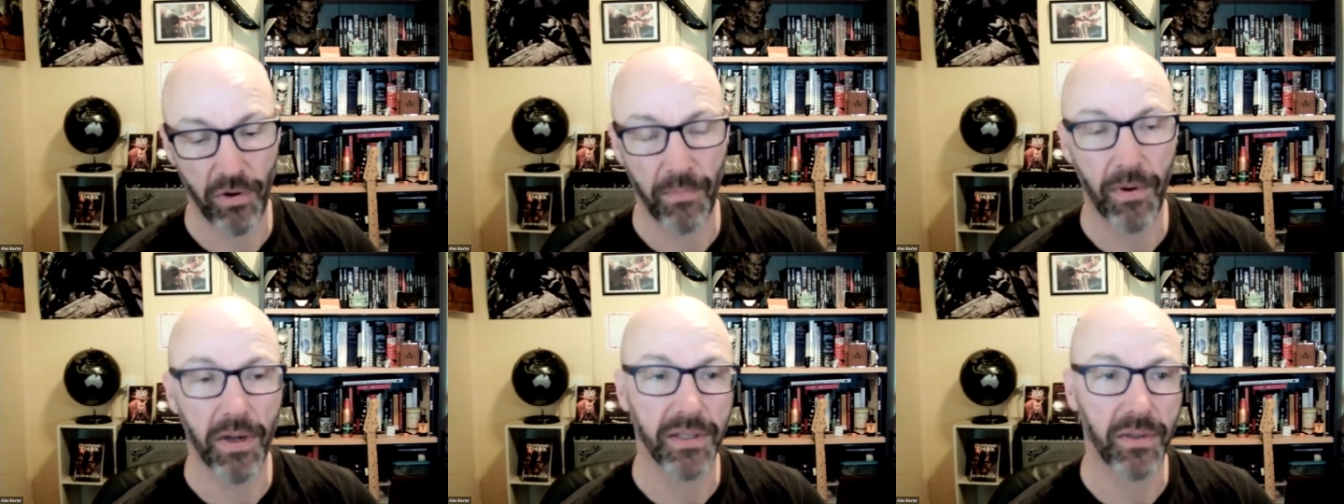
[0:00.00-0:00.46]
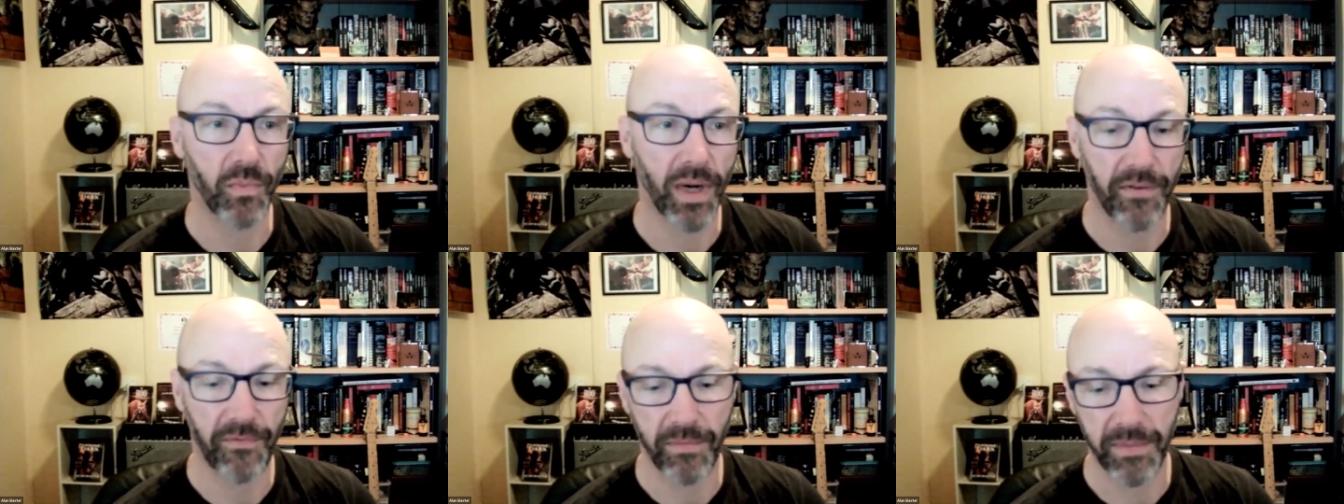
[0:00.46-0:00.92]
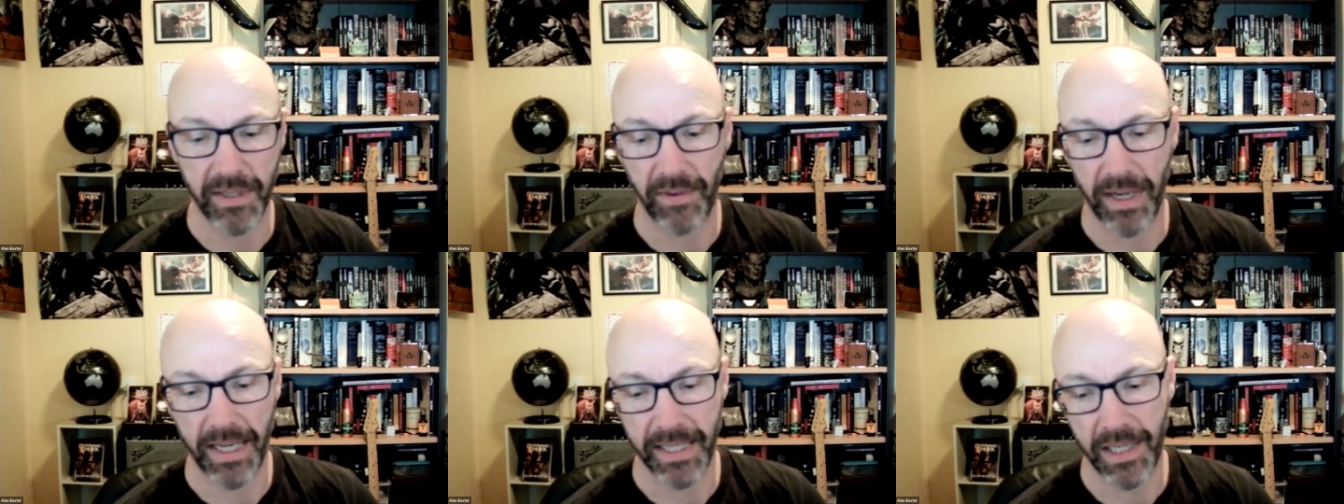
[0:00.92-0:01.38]
a person went from
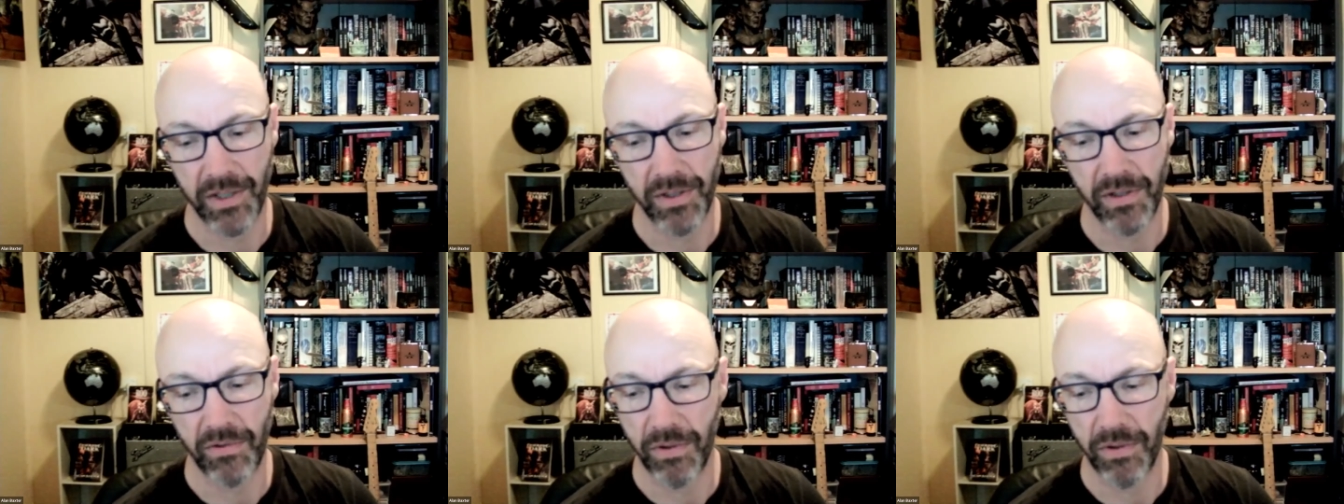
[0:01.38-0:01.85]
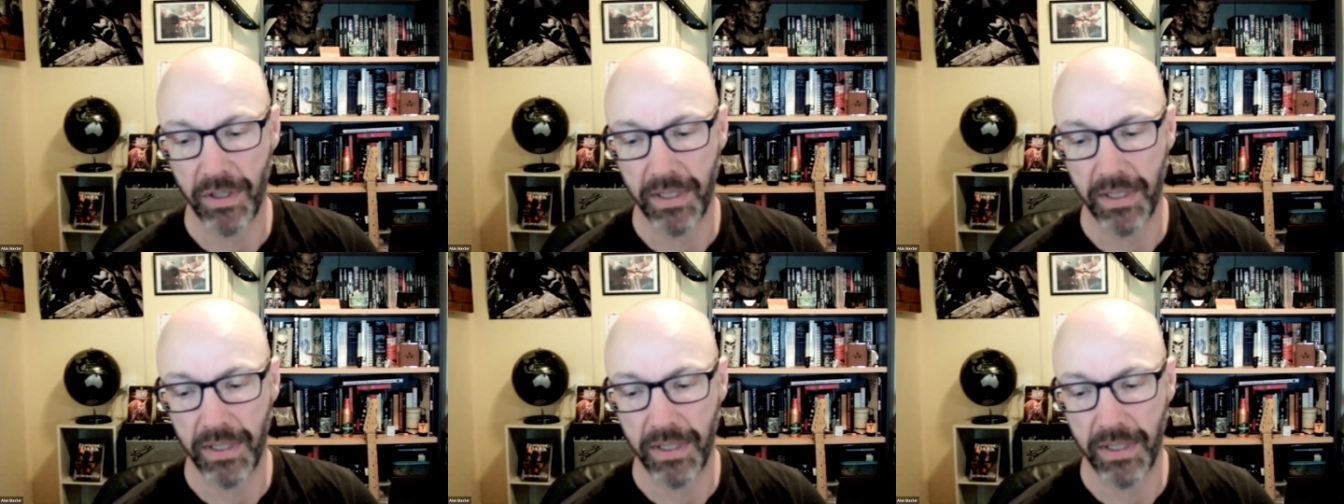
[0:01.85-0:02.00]
civilization, Drew had